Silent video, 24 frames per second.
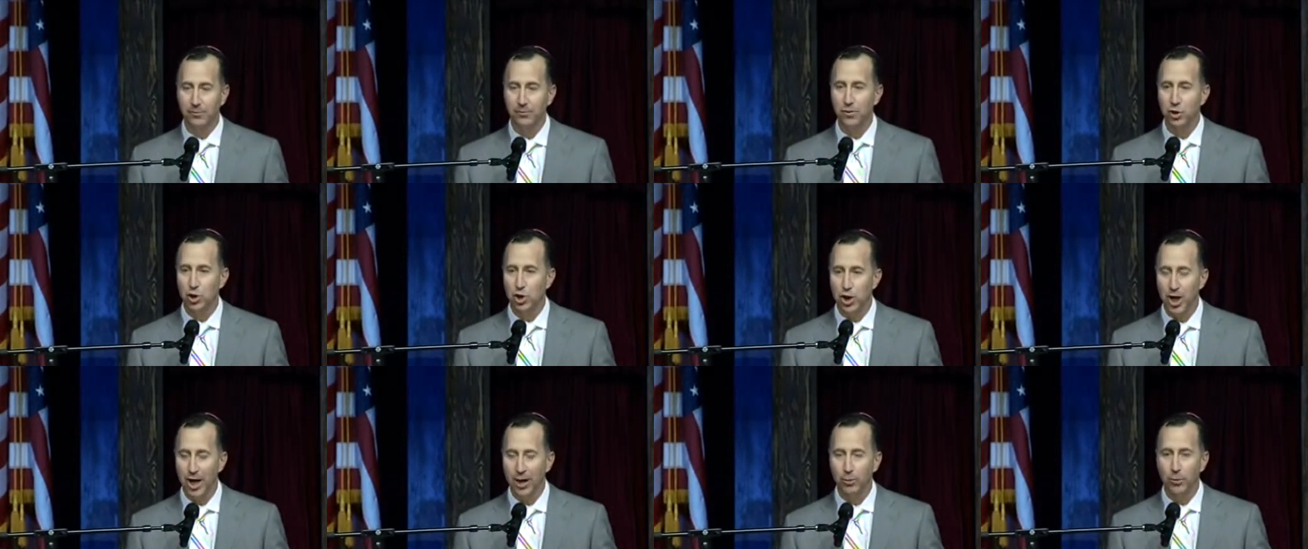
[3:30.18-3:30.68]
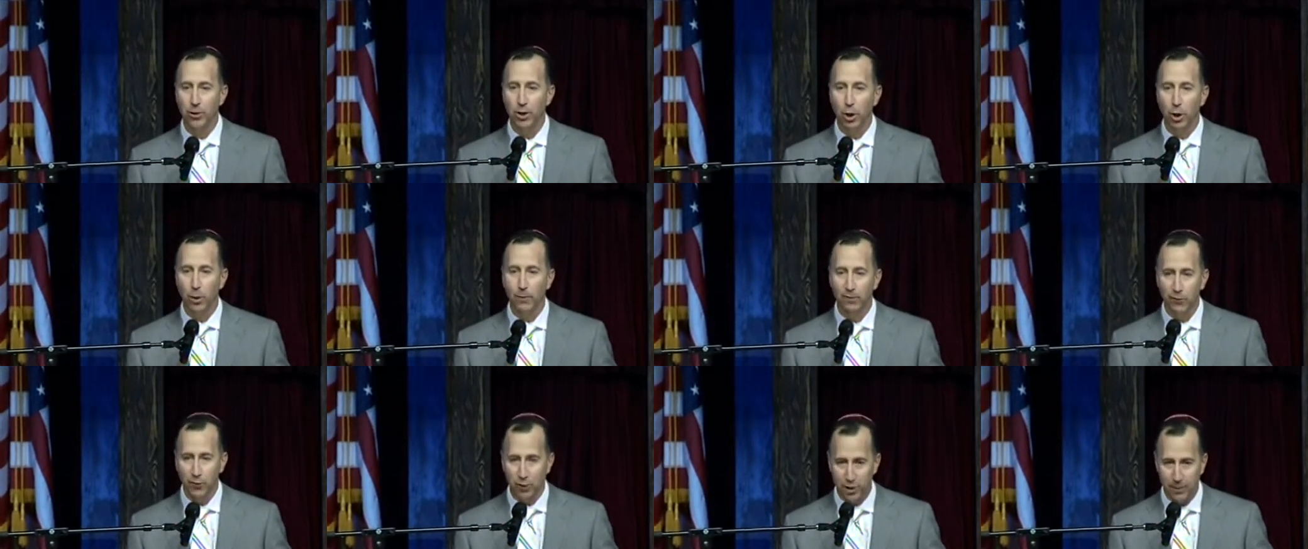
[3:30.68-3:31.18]
genuine
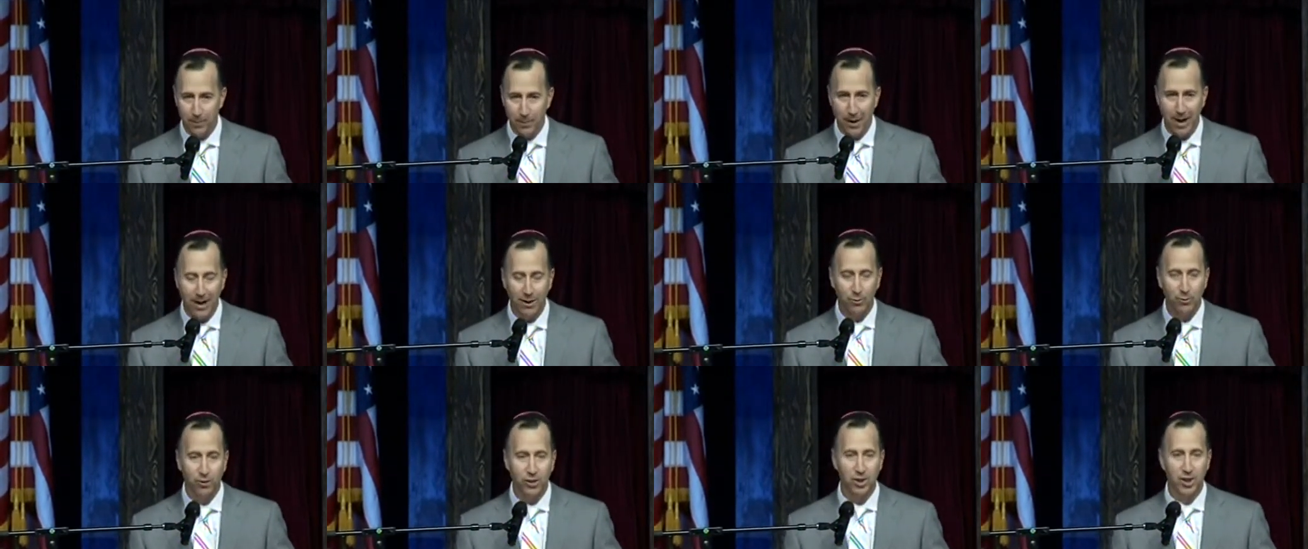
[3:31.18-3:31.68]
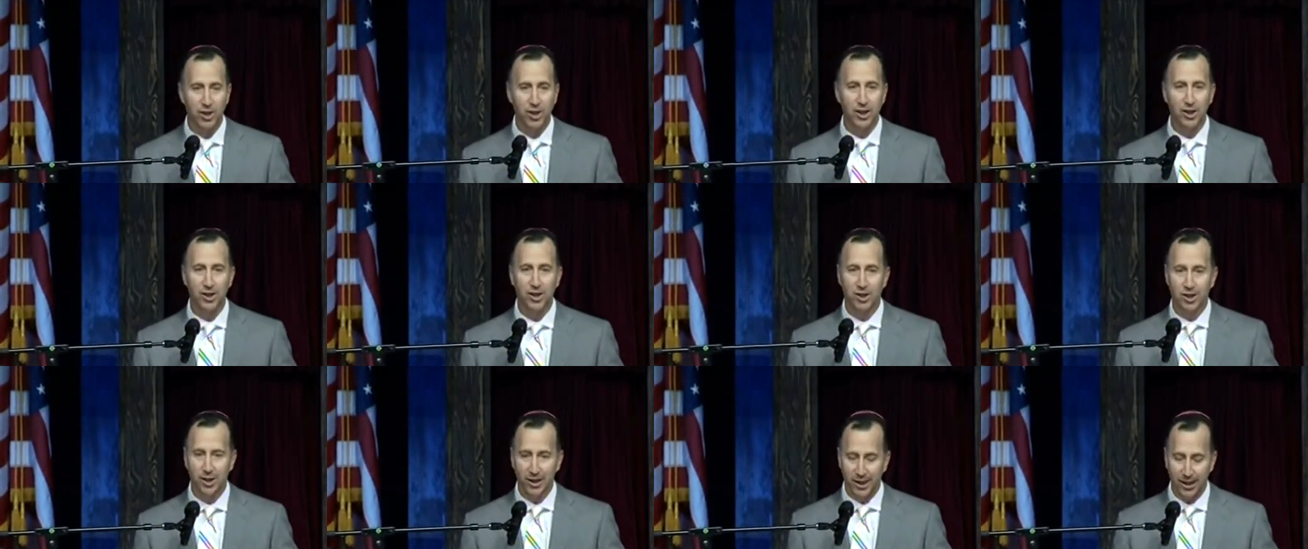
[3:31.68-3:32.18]
hope for
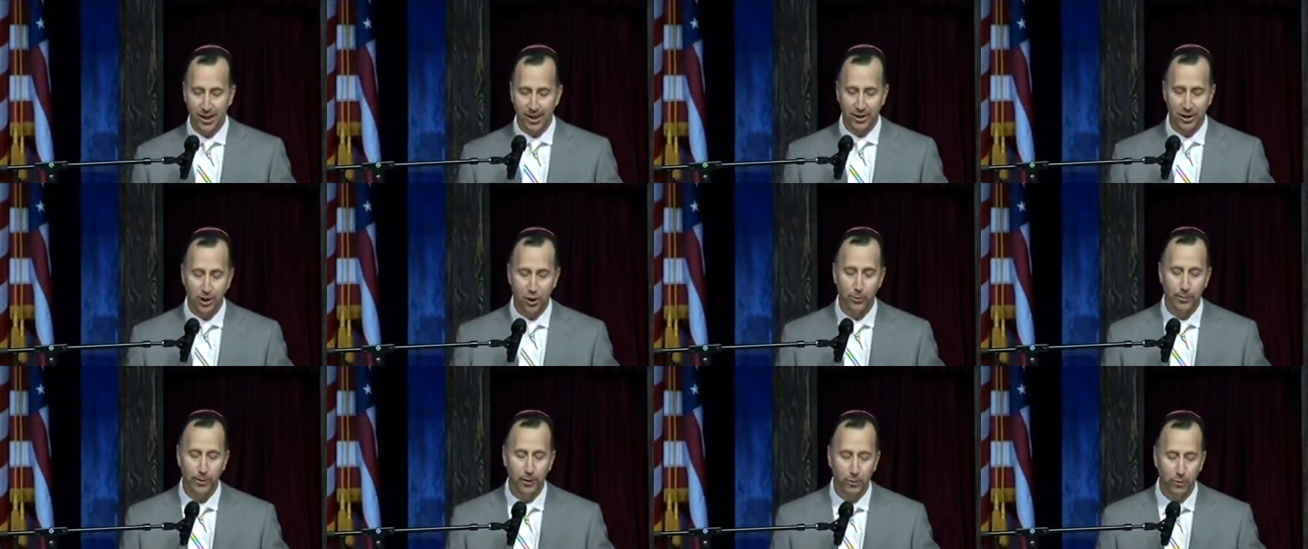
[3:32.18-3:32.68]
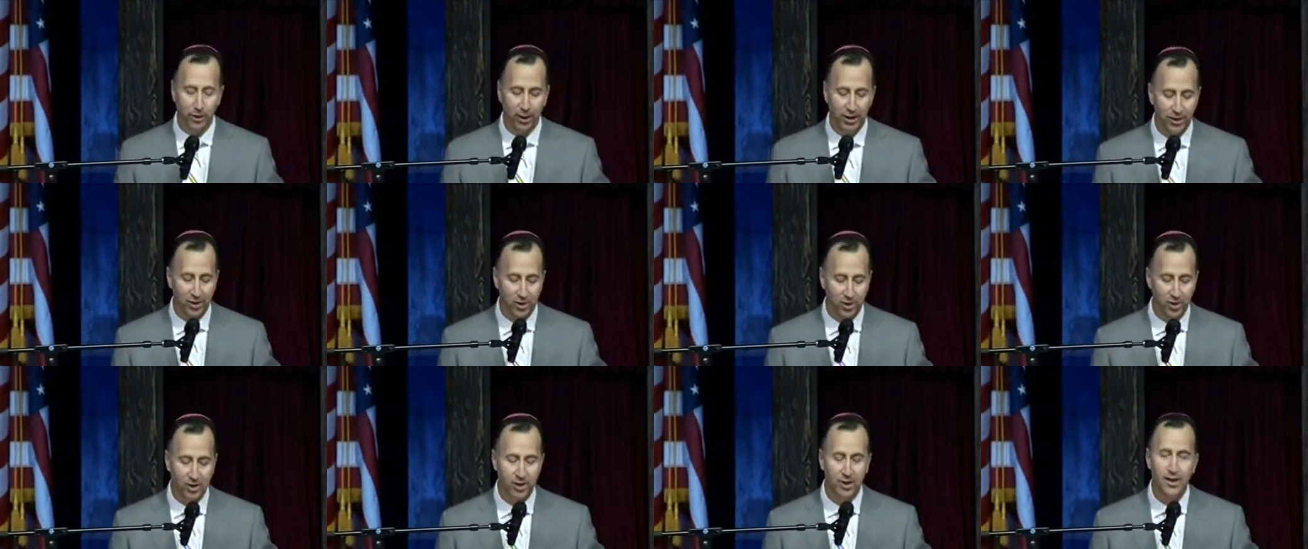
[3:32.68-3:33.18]
democracies and human
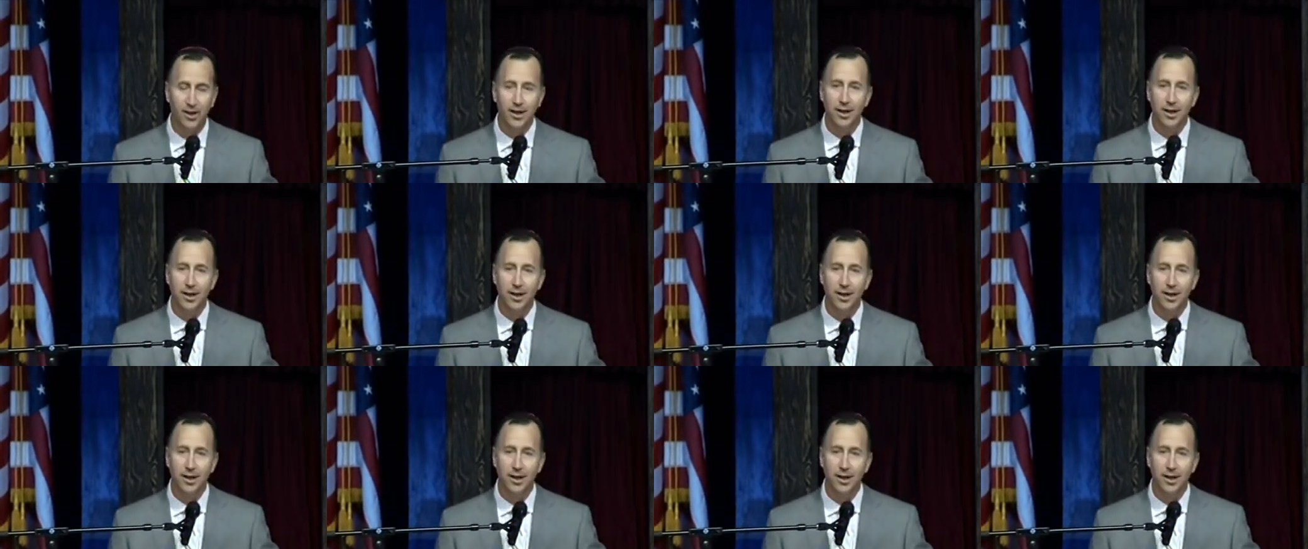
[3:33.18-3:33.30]
rights.